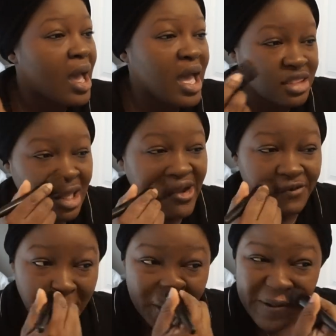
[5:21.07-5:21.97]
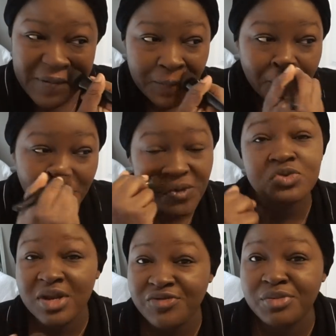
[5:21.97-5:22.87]
I think everybody was
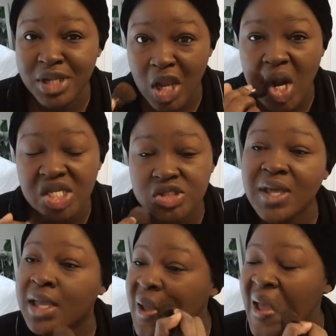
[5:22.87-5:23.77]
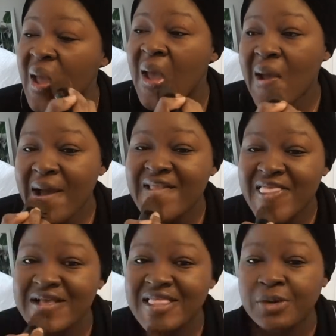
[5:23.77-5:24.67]
ready for me to graduate. I
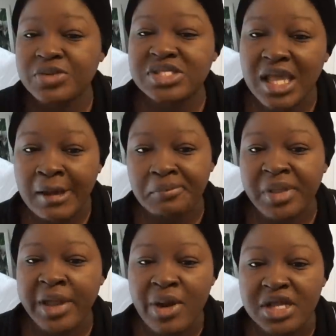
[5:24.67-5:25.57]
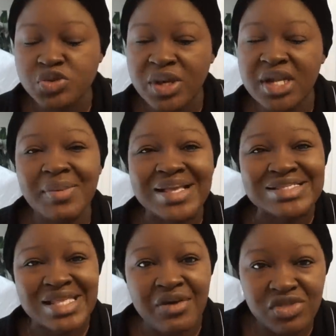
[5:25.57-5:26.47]
think that was like, I graduated my
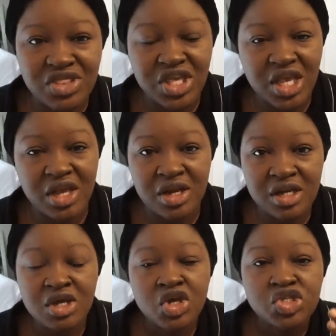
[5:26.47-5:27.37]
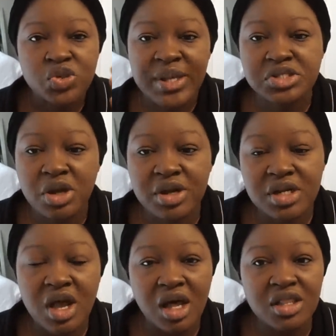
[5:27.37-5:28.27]
7th year. So I
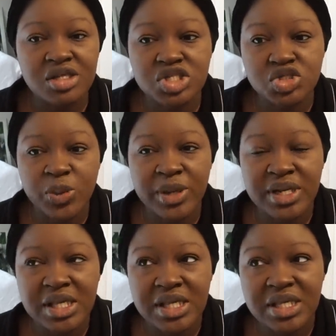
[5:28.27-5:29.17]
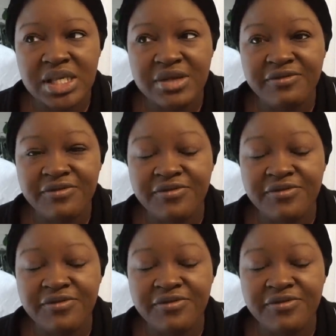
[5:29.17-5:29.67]
started college in 2004.